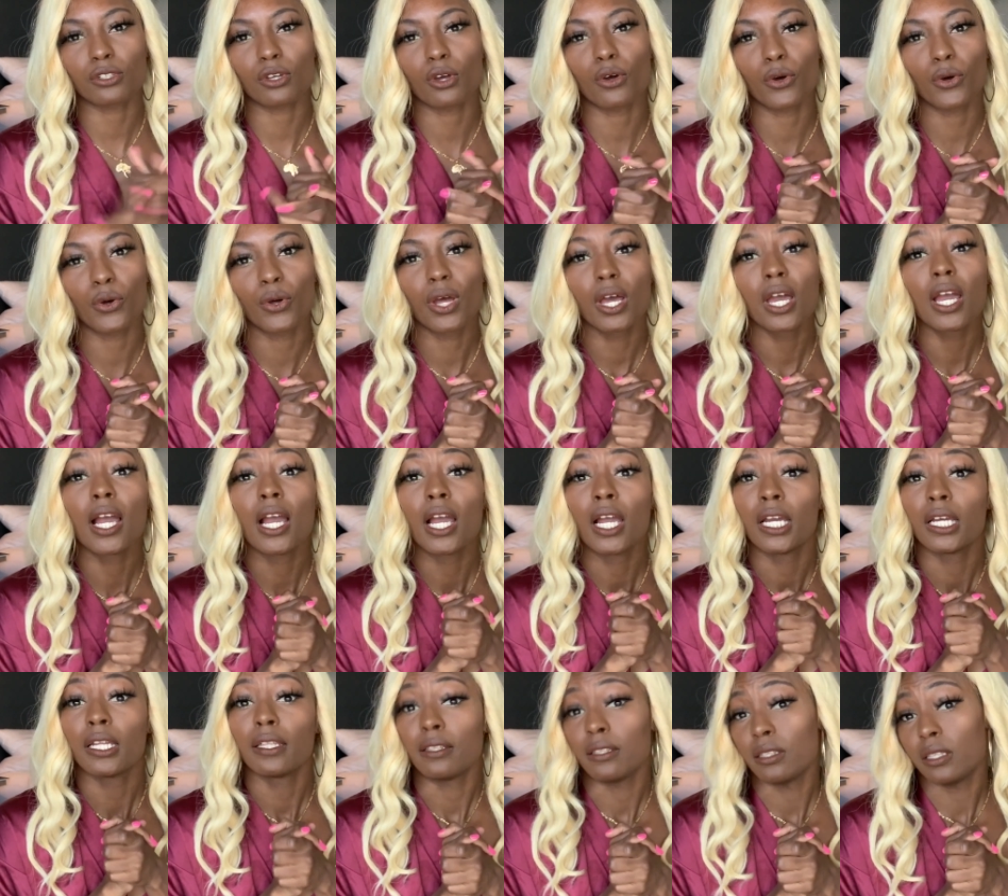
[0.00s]
So
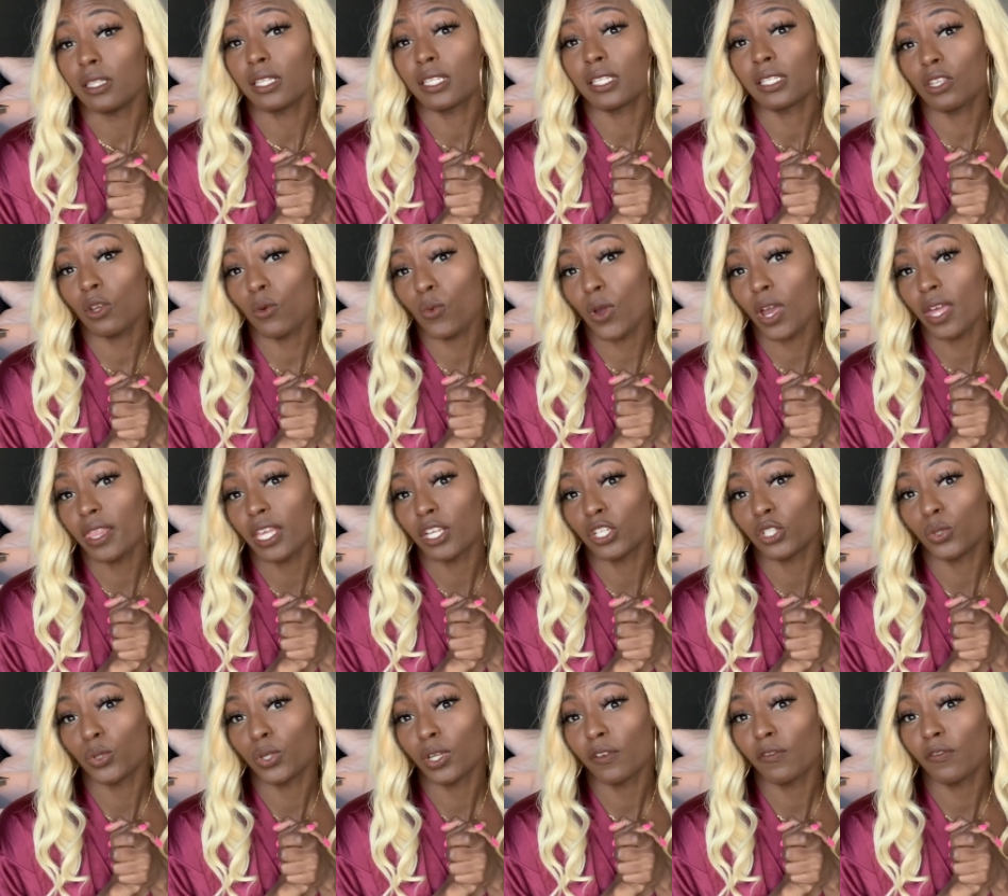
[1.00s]
this is a way that you
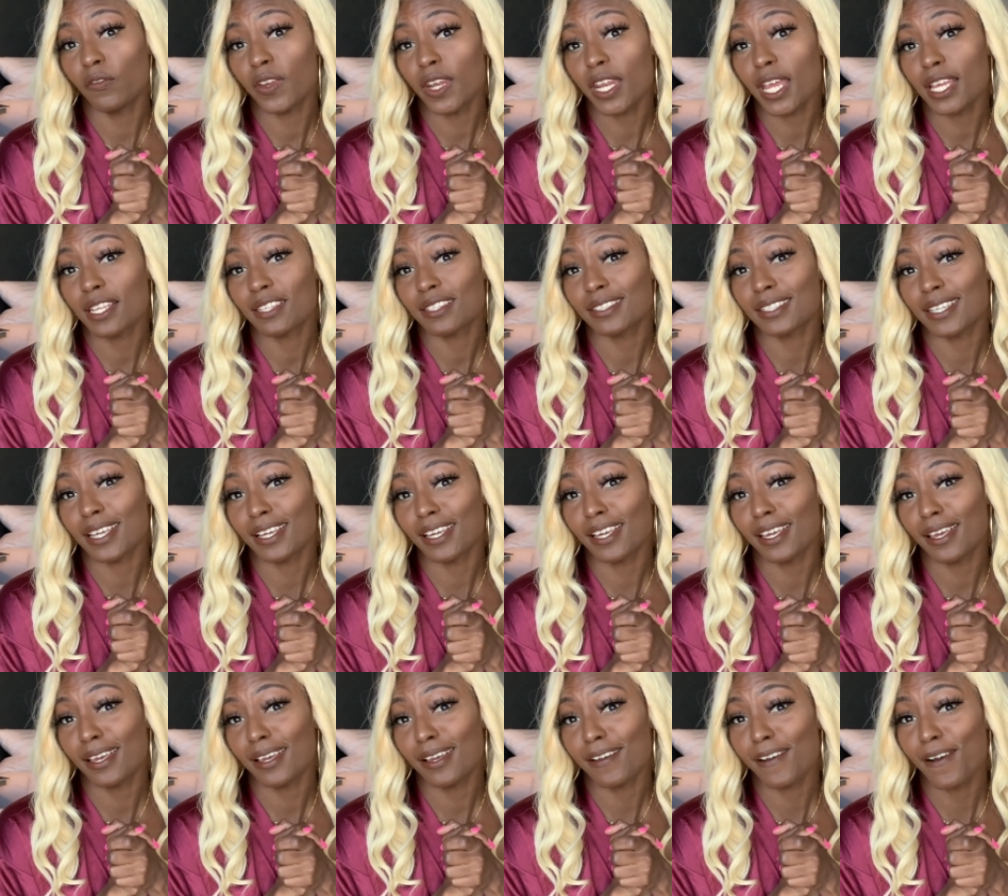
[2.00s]
can finesse
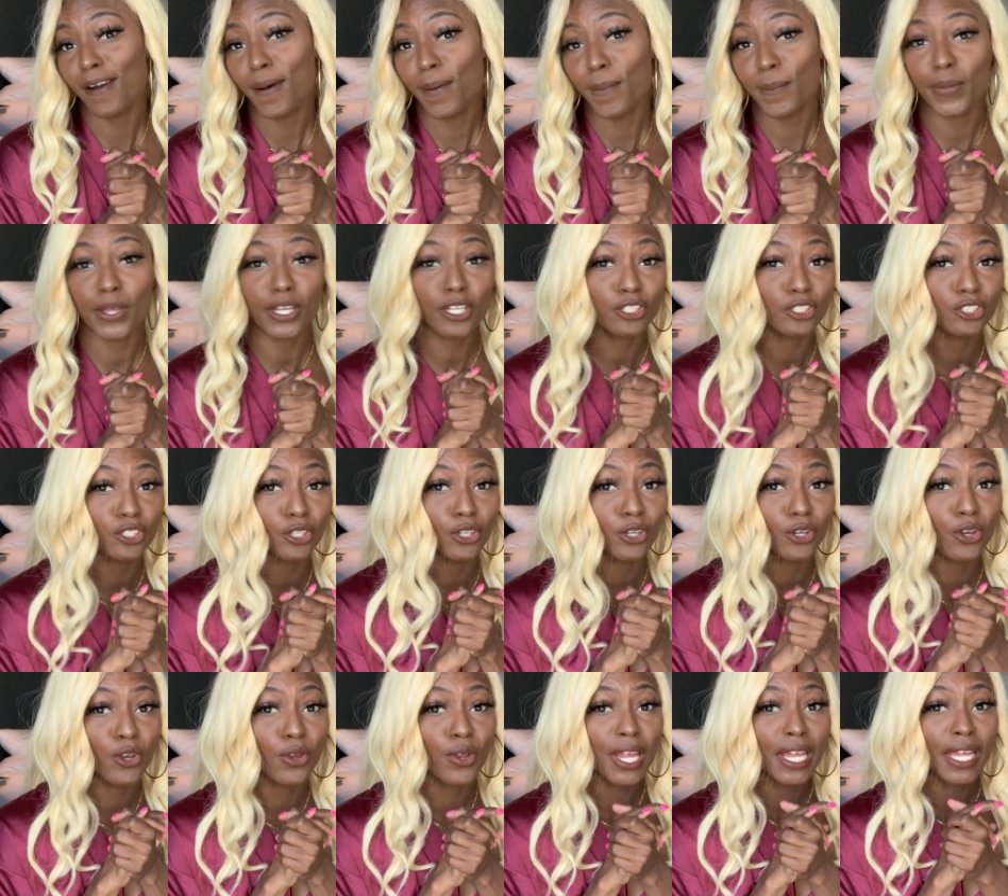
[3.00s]
taking a picture
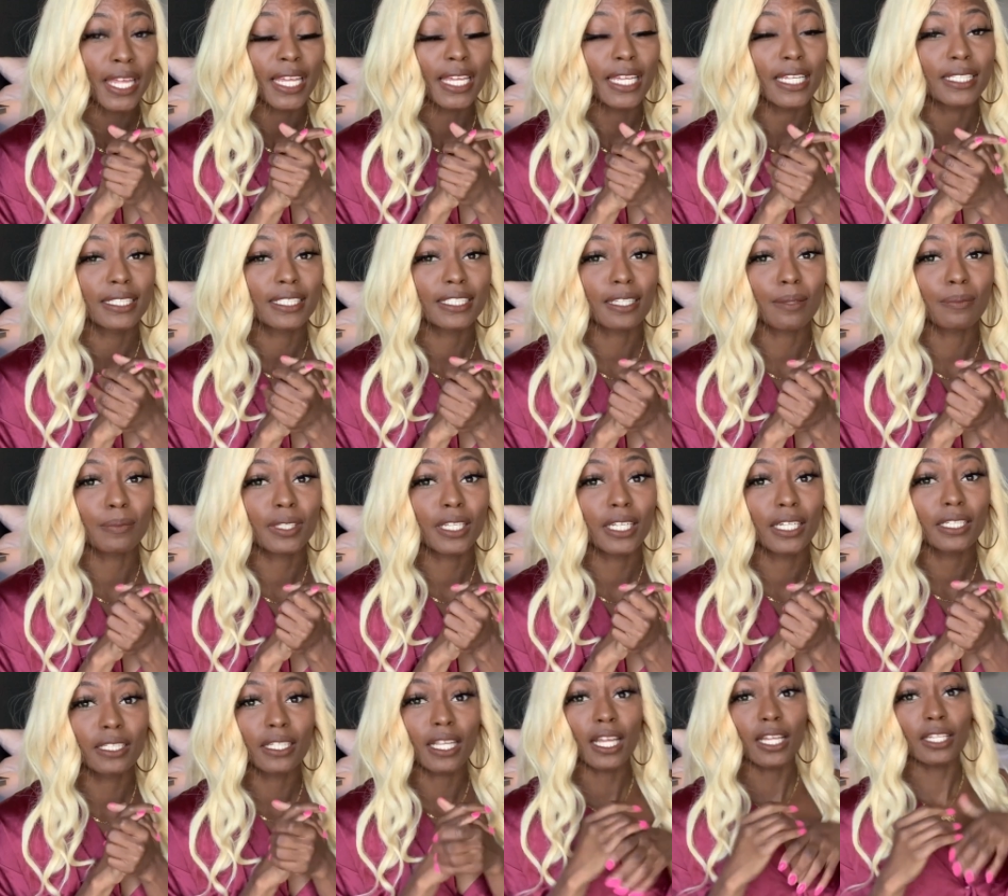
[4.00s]
in
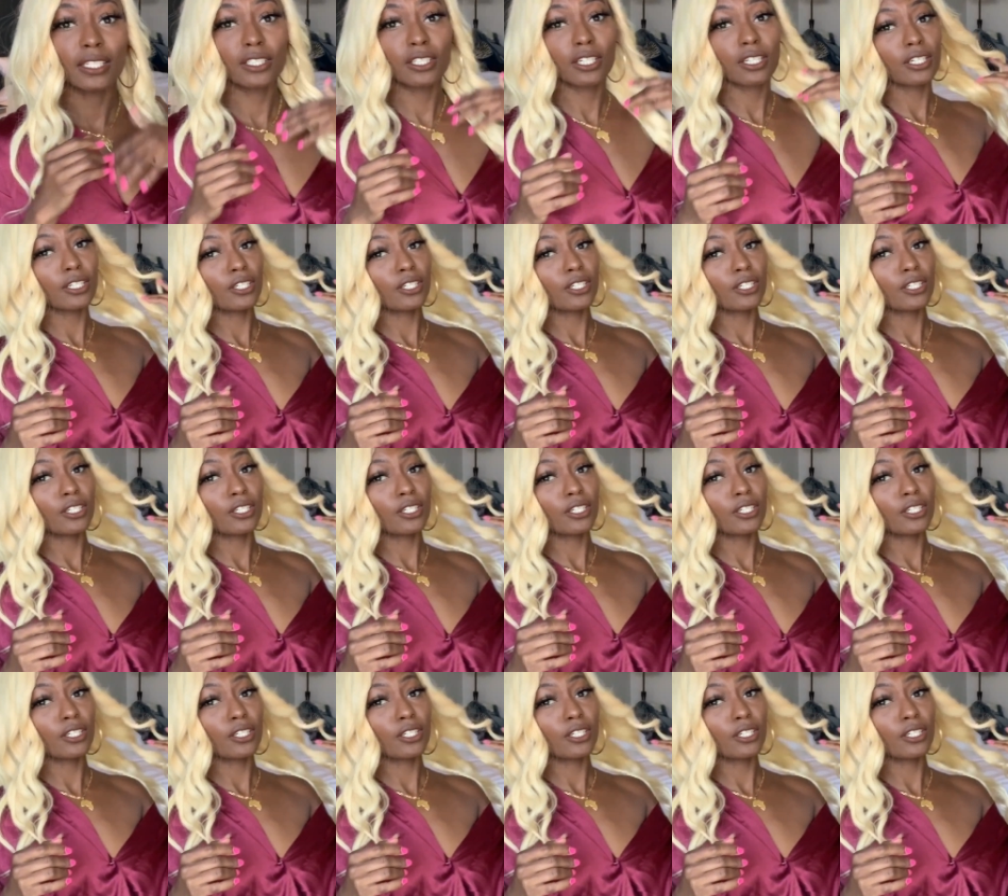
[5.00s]
something that